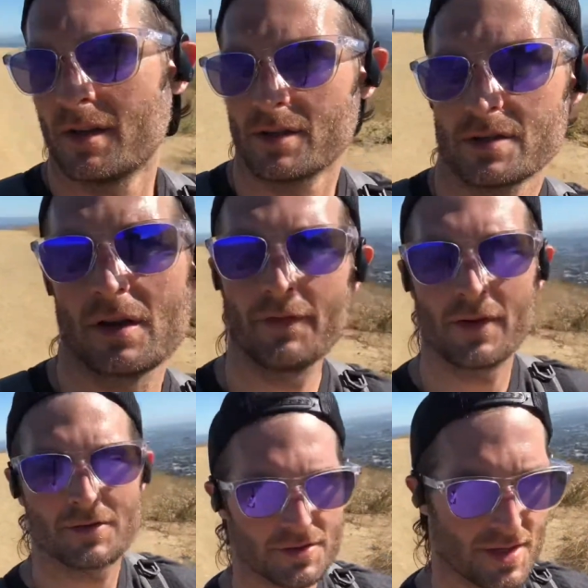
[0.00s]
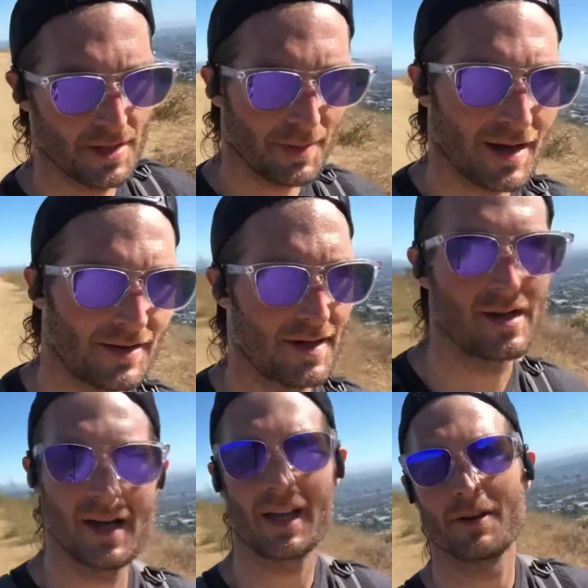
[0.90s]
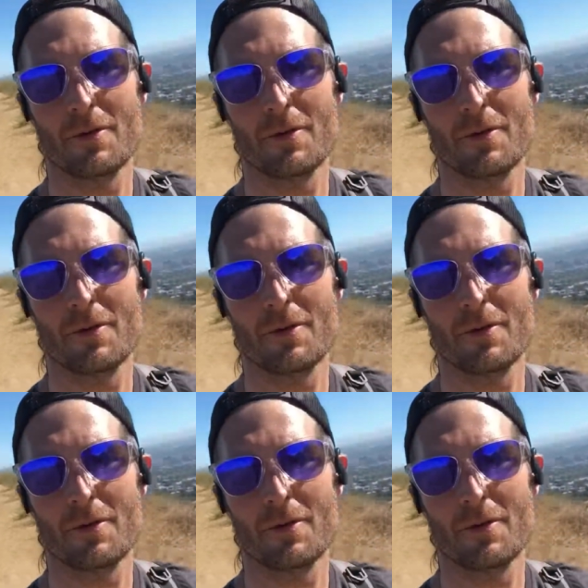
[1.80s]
So if you're interested about hiking